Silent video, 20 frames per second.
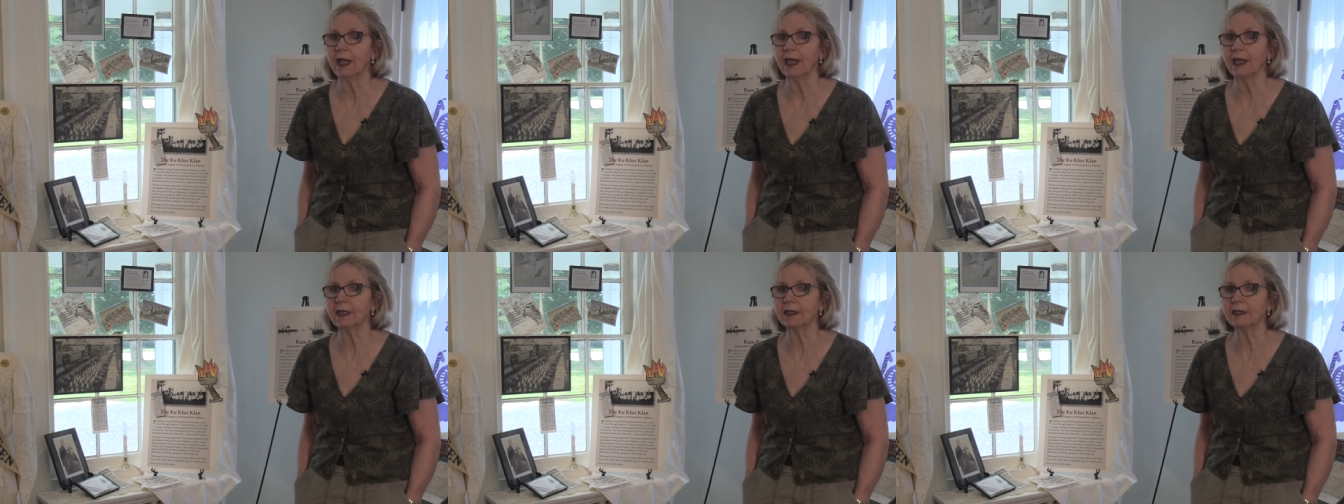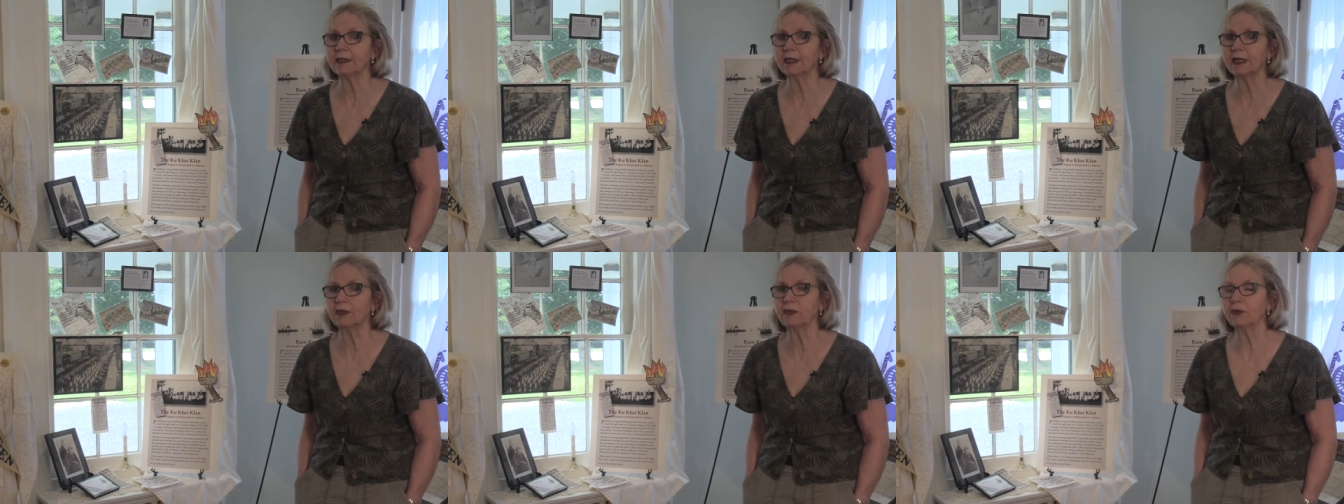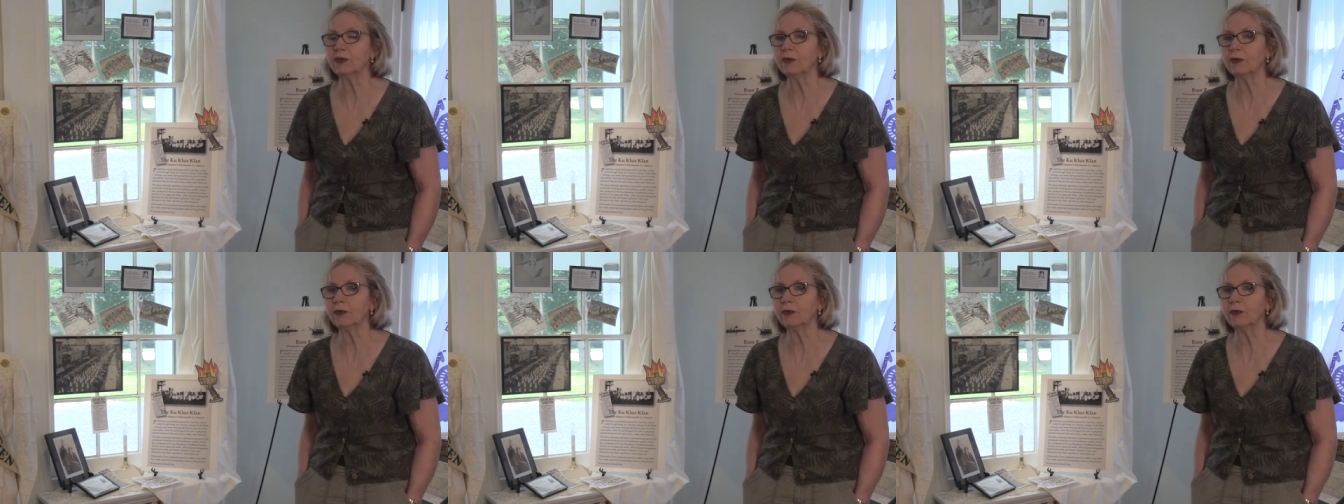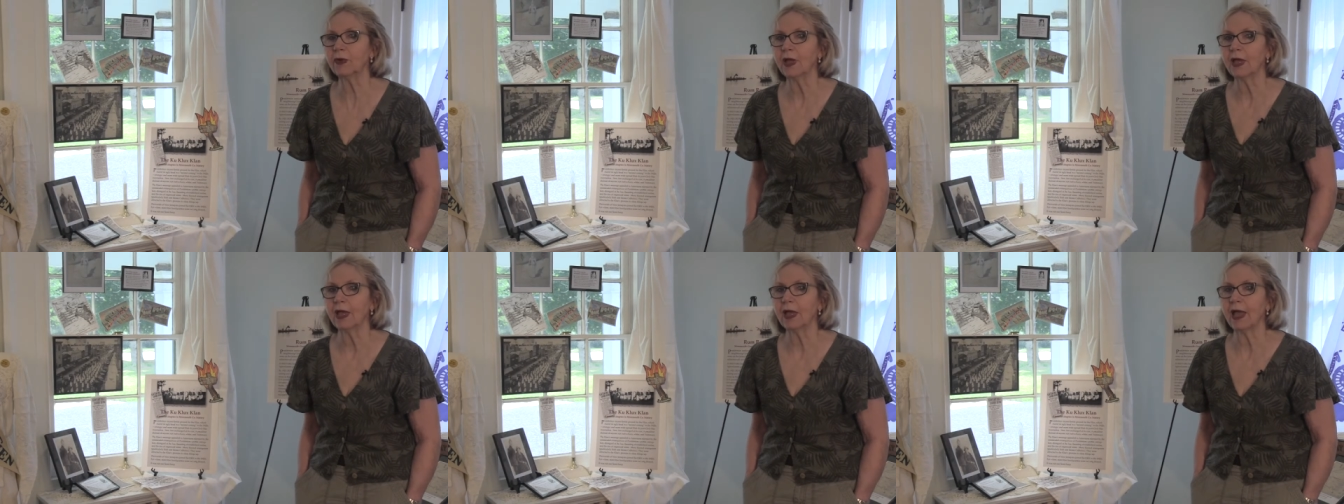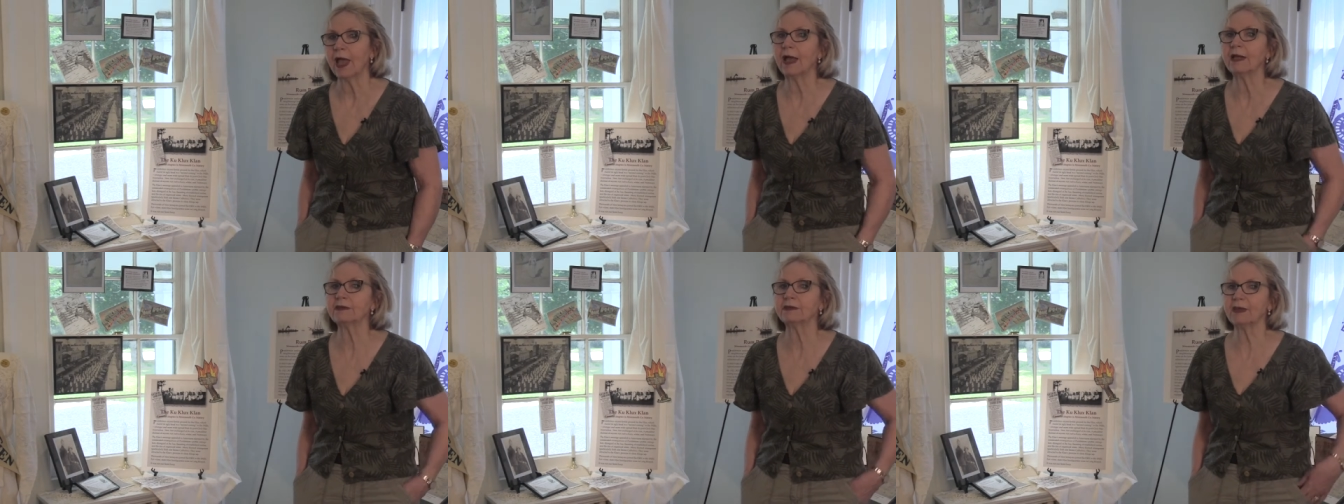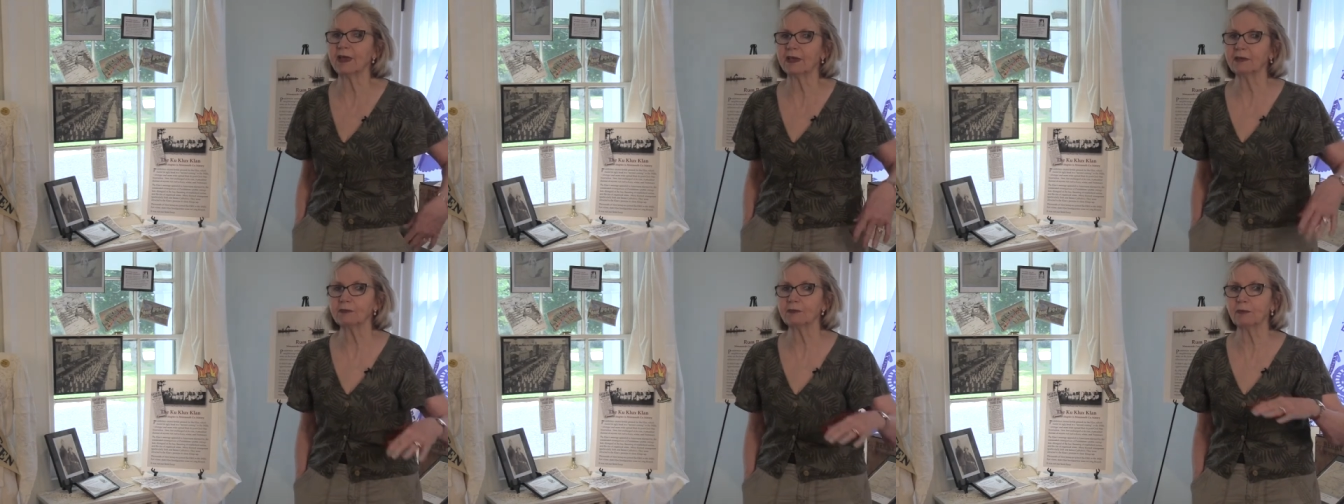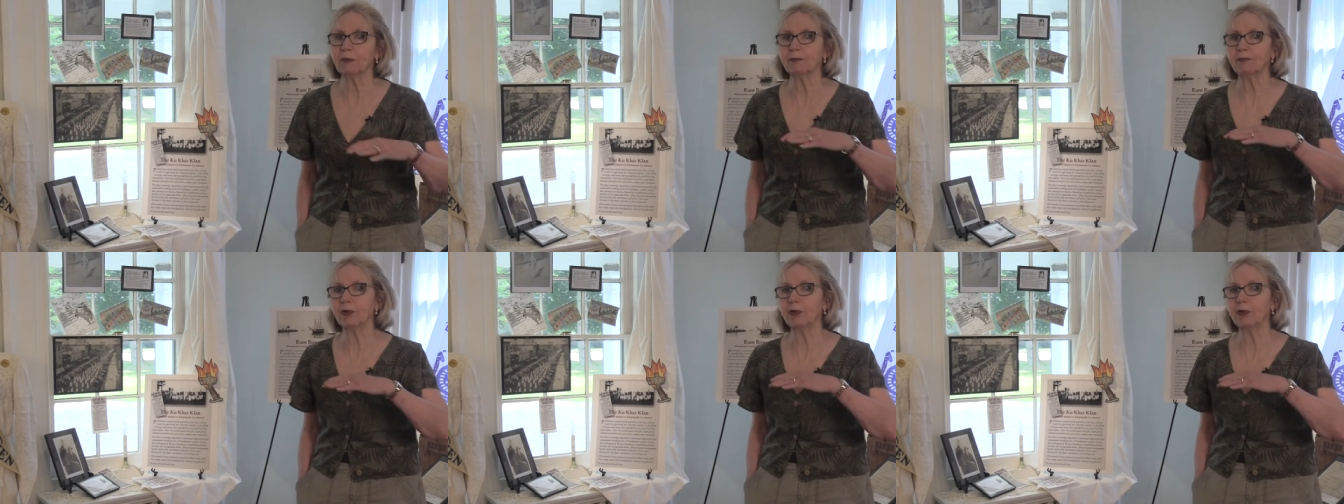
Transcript: it said you know as, as